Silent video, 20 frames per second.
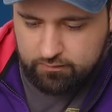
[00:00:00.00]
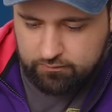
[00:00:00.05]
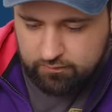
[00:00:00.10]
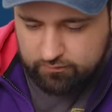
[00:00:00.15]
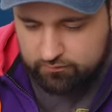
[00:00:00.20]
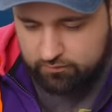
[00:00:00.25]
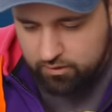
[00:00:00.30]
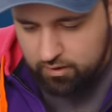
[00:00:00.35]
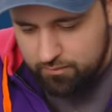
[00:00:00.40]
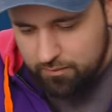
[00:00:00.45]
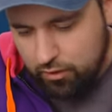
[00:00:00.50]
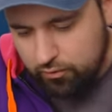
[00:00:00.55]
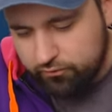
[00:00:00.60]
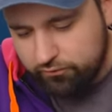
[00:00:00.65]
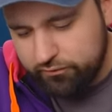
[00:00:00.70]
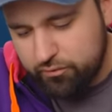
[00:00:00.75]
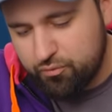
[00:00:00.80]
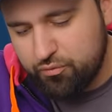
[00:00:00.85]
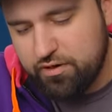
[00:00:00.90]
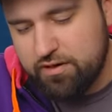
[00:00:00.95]
Doesn't come out
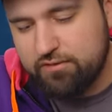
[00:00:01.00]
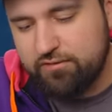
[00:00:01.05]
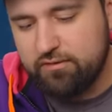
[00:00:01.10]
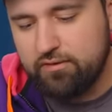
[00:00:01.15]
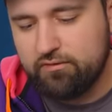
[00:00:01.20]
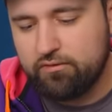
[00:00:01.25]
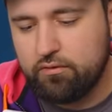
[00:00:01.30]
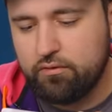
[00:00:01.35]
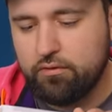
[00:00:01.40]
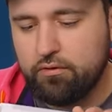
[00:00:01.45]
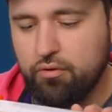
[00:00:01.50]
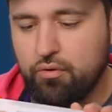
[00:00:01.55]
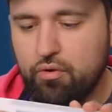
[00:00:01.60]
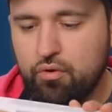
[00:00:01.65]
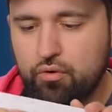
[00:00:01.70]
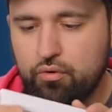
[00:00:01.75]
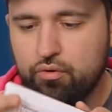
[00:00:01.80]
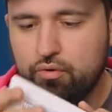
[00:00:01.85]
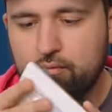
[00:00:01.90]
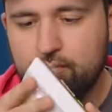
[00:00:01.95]
super easy. Is there a little
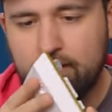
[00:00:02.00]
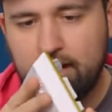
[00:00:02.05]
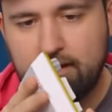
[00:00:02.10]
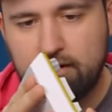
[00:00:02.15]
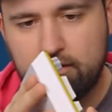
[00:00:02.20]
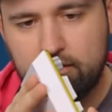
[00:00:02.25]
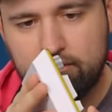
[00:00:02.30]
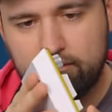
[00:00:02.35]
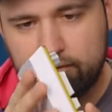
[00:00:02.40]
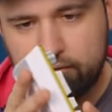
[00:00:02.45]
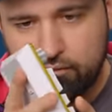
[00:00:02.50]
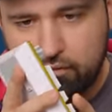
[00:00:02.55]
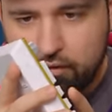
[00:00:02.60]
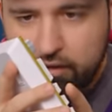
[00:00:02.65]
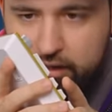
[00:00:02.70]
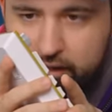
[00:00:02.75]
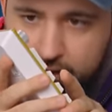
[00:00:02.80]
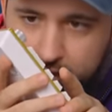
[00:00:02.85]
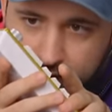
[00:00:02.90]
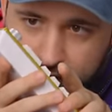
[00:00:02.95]
hole where I can unscrew
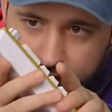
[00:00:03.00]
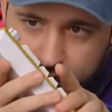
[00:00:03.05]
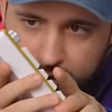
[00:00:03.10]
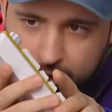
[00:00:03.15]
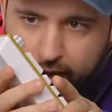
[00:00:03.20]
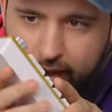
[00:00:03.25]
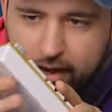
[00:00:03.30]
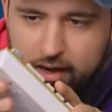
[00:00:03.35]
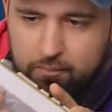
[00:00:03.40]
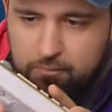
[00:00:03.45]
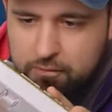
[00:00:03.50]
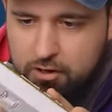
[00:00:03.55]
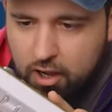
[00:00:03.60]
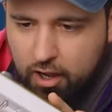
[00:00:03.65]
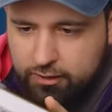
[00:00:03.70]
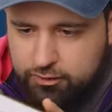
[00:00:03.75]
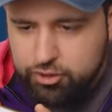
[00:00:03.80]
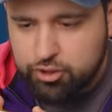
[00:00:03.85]
it? I am not